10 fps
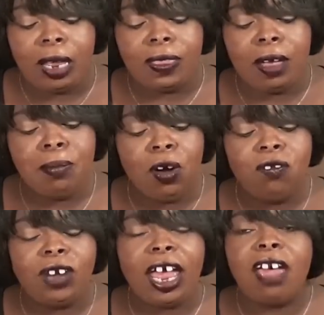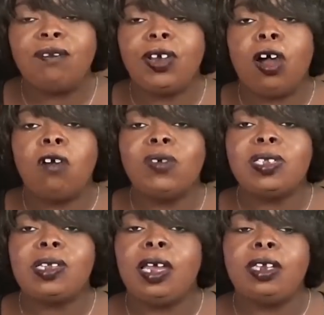They both laugh it off
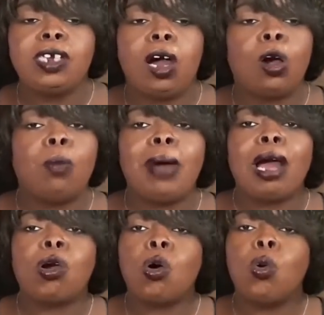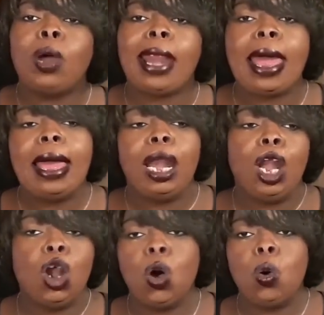and, and talk about going
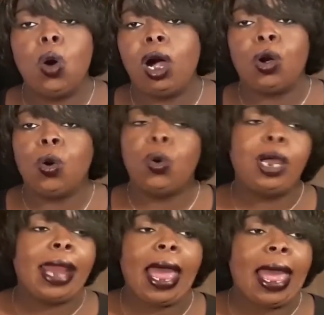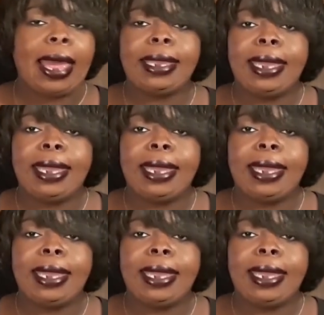low or going high.